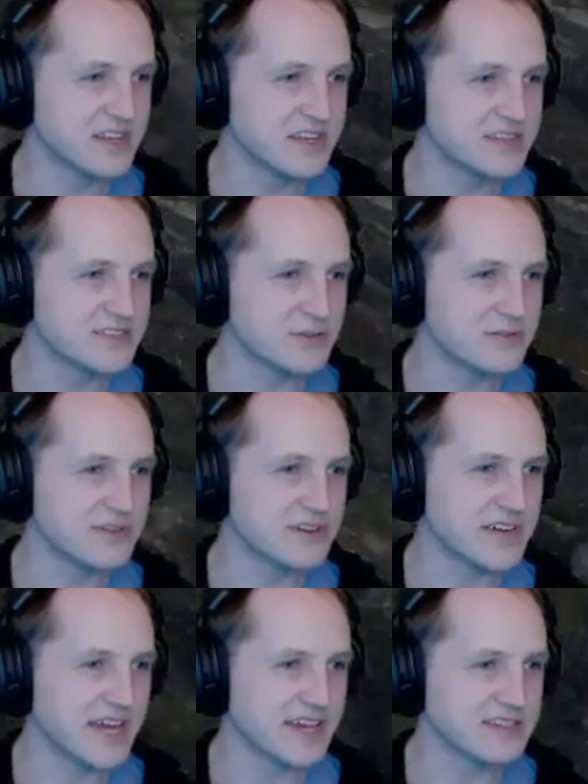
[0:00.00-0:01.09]
Stormvale
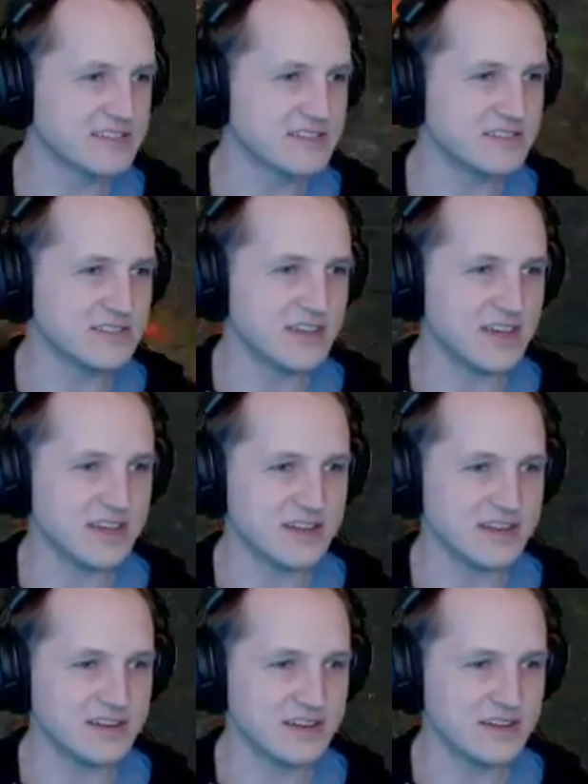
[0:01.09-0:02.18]
Castle and